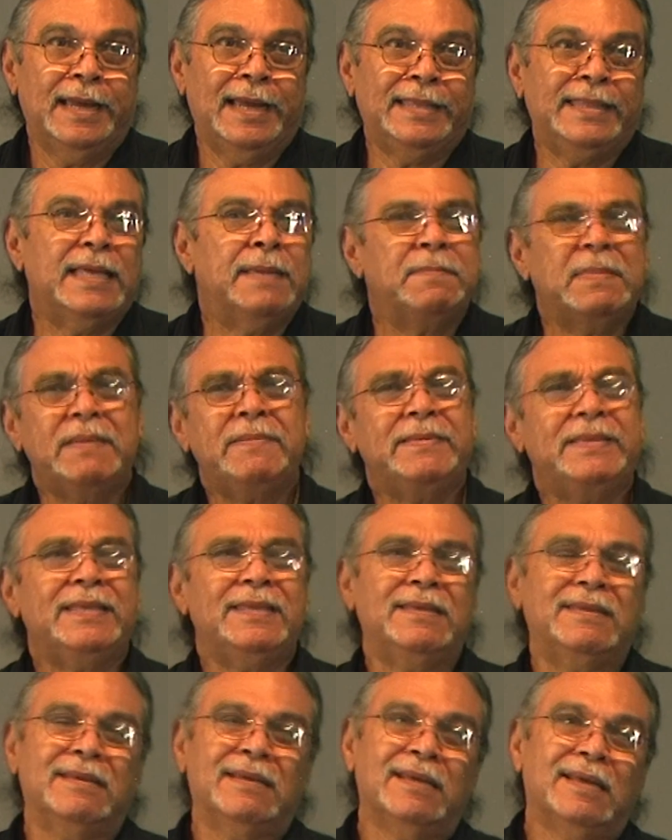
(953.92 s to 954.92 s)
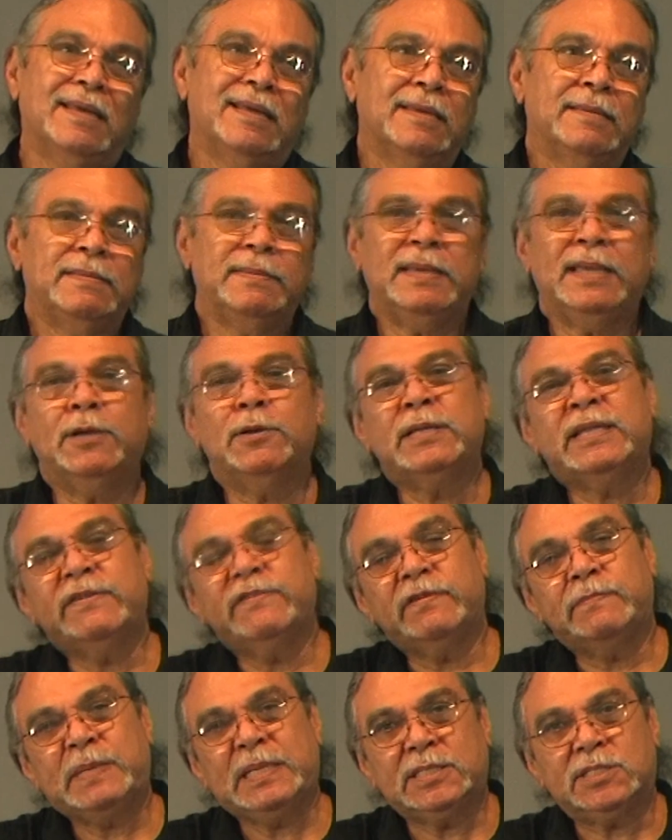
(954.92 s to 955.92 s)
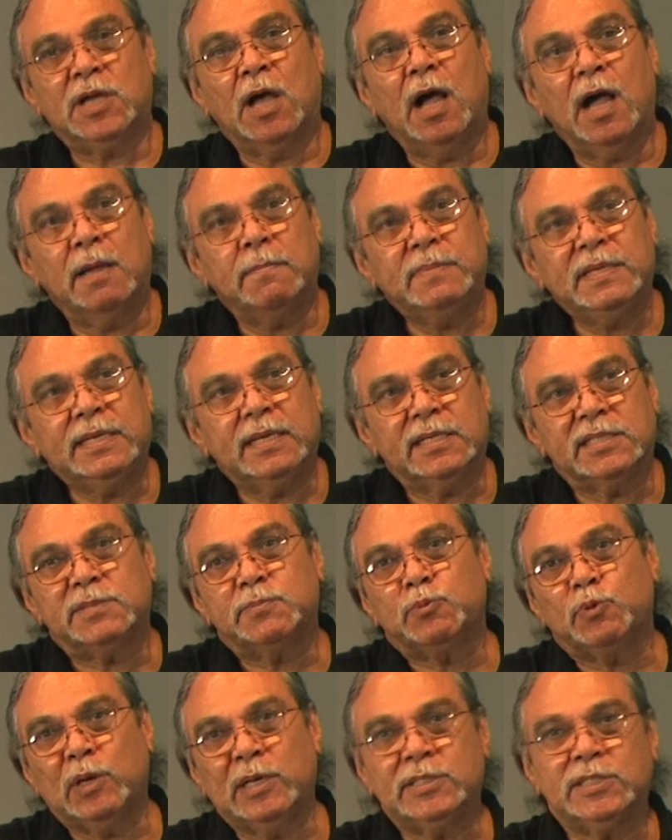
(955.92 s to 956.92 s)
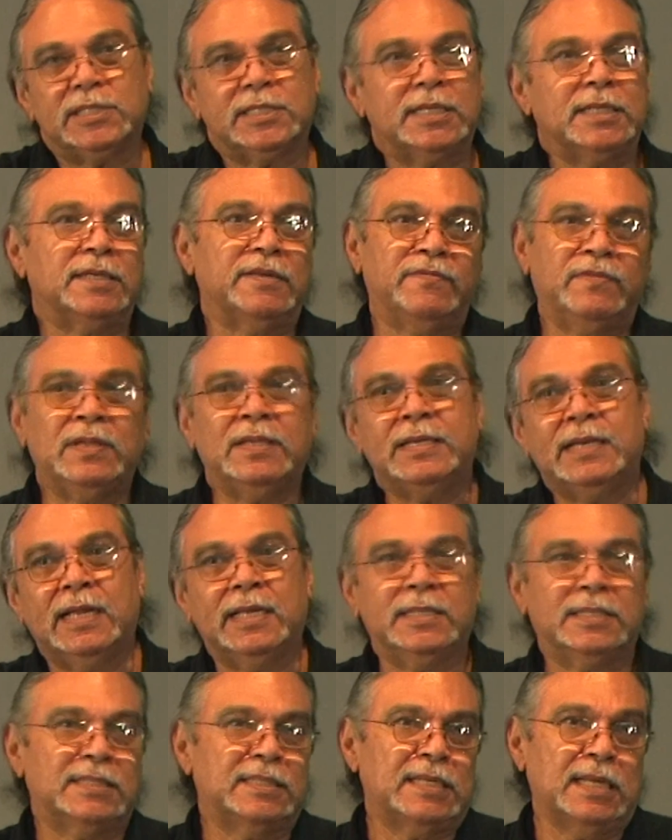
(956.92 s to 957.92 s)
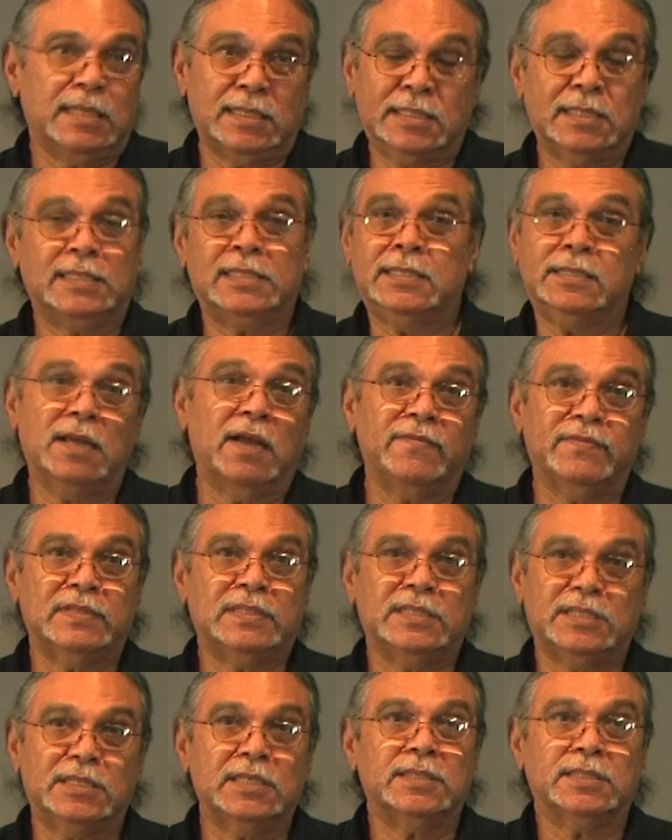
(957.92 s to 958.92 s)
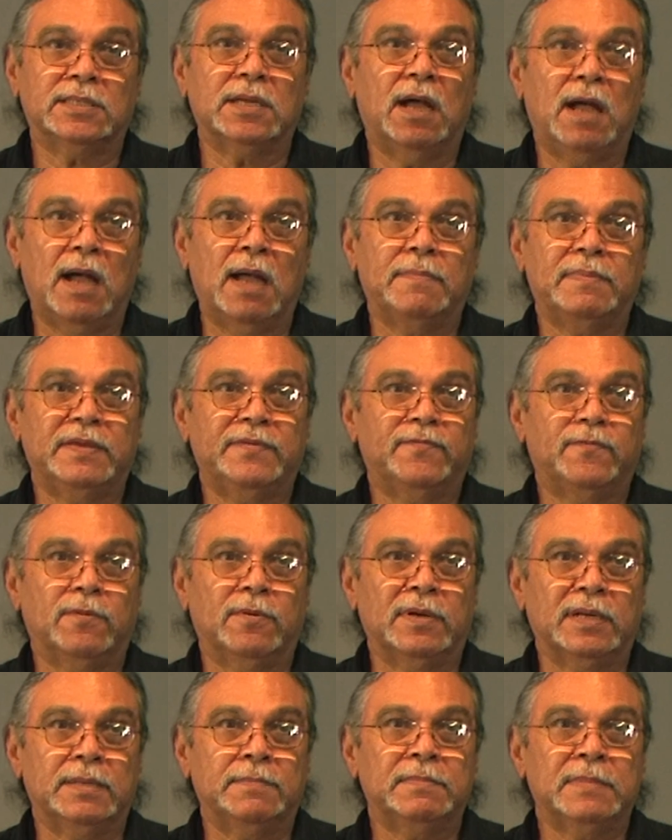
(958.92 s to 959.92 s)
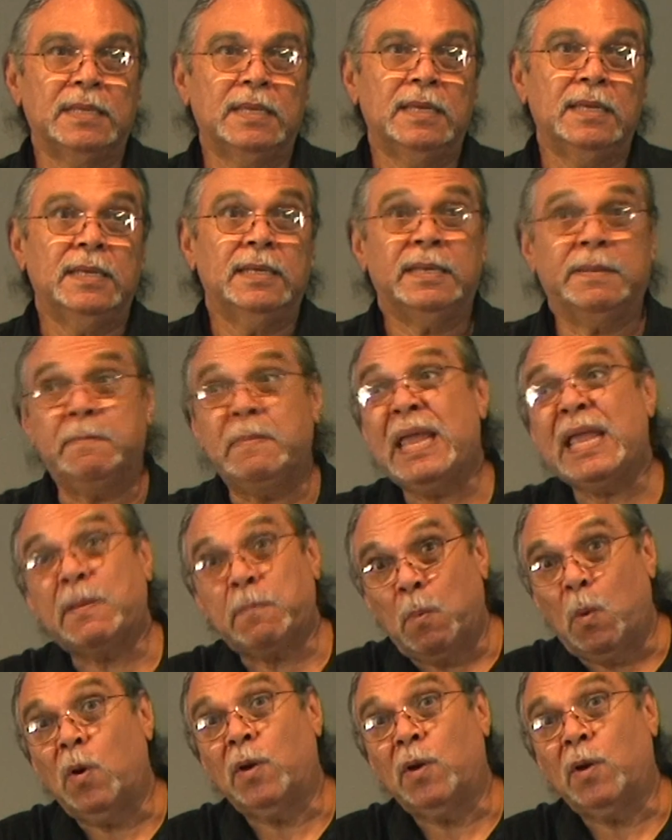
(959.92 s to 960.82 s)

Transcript: And then maybe he'll give up his hobby as president of the United States, because it's obviously just a hobby for him to make